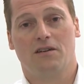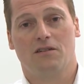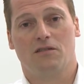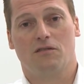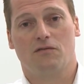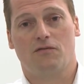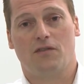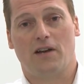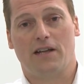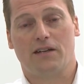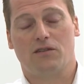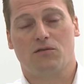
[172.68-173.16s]

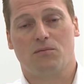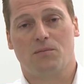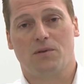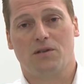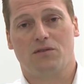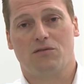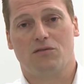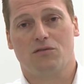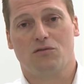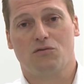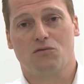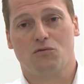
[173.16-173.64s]
The
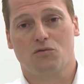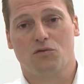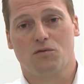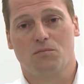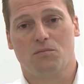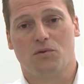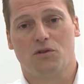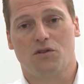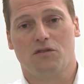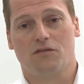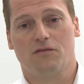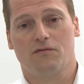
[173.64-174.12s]
Flexomix is
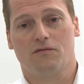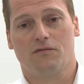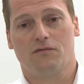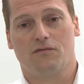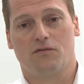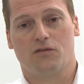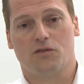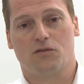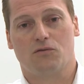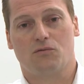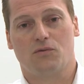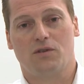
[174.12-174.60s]
suitable
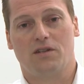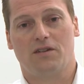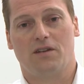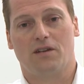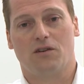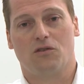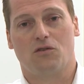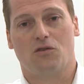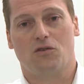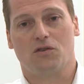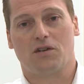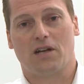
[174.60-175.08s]
for
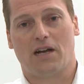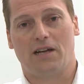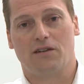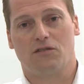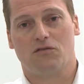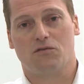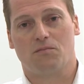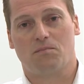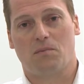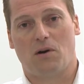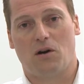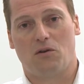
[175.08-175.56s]
treating all
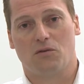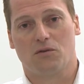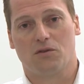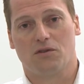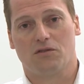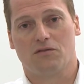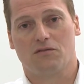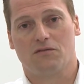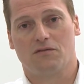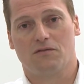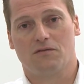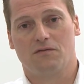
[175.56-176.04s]
kinds of
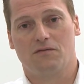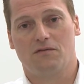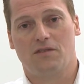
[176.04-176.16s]
powders,